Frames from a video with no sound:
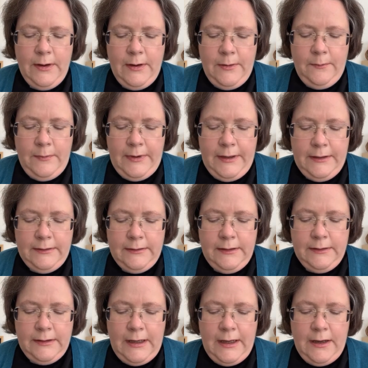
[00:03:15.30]
When
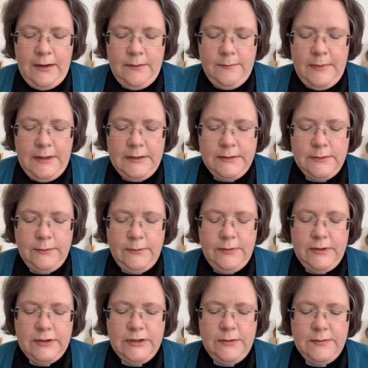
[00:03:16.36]
Naomi saw
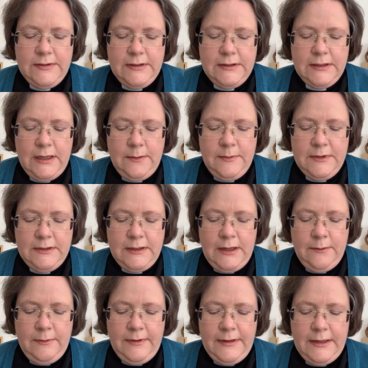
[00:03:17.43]
that she was determined to
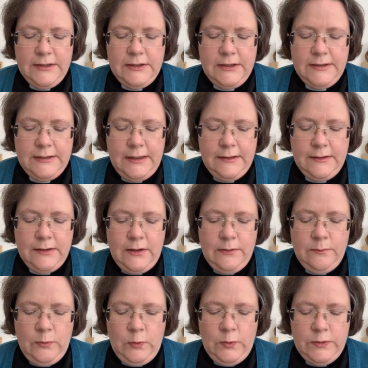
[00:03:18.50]
go with her, she said no
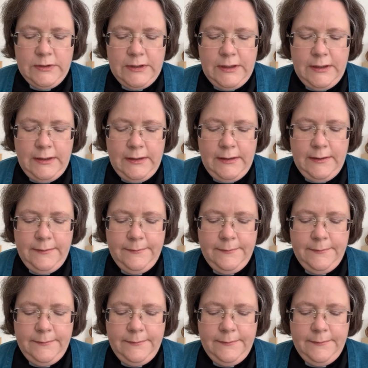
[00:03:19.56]
more to her.